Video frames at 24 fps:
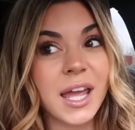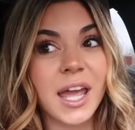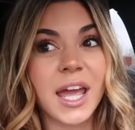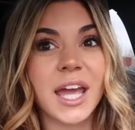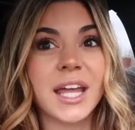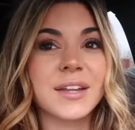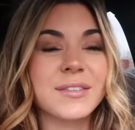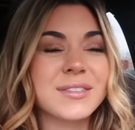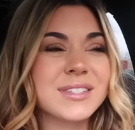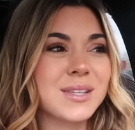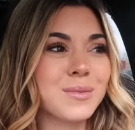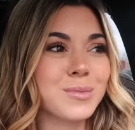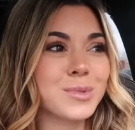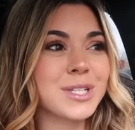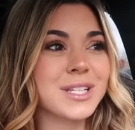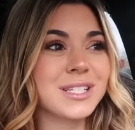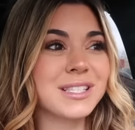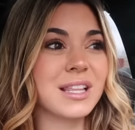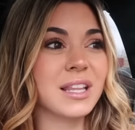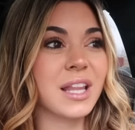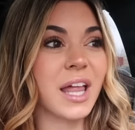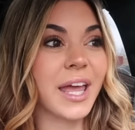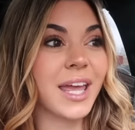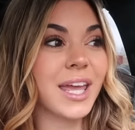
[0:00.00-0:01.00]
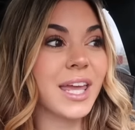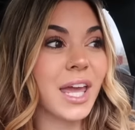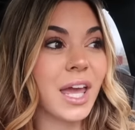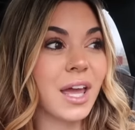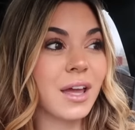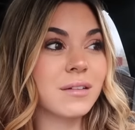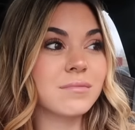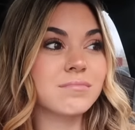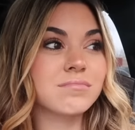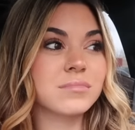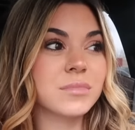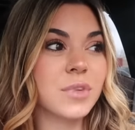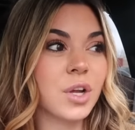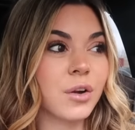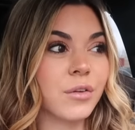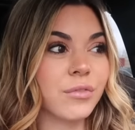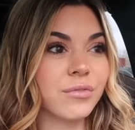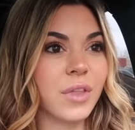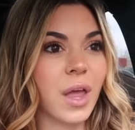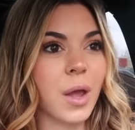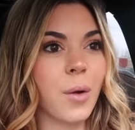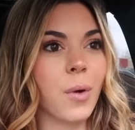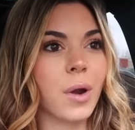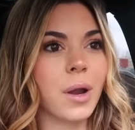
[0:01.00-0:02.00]
and if someone doesn't like it, or
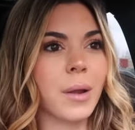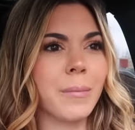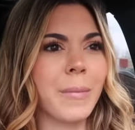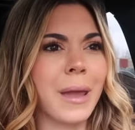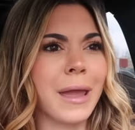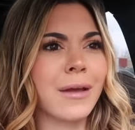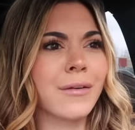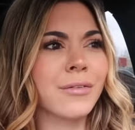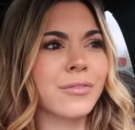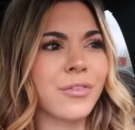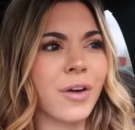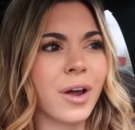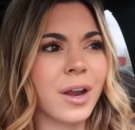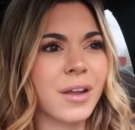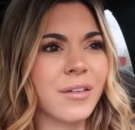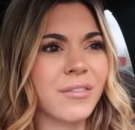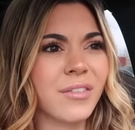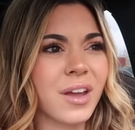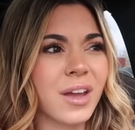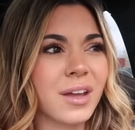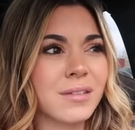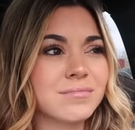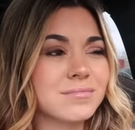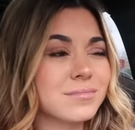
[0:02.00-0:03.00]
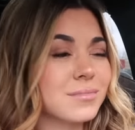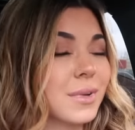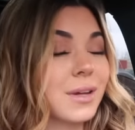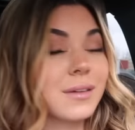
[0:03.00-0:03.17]
if they want to make fun of it,